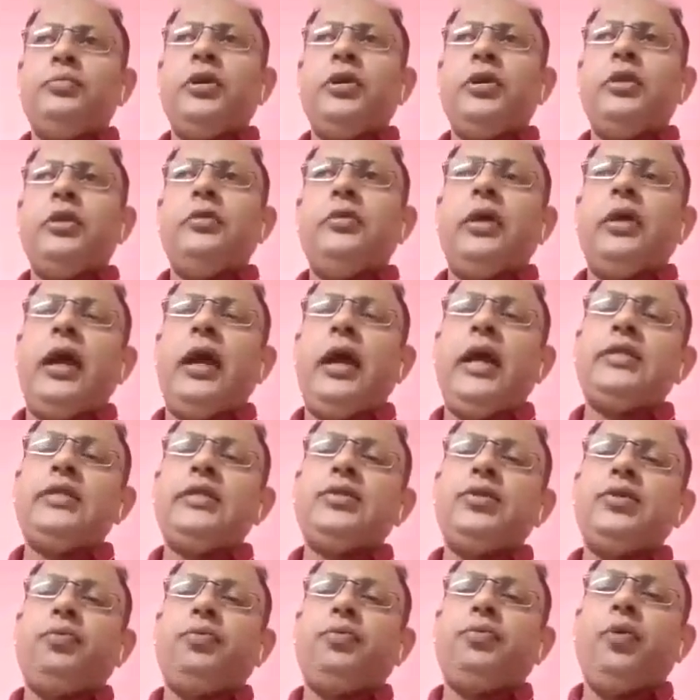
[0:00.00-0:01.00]
So
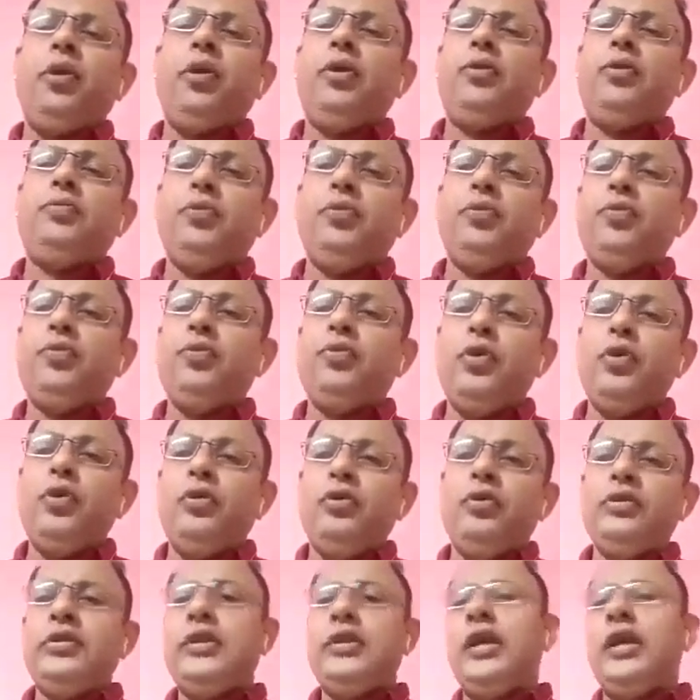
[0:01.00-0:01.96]
as we follow Foucault,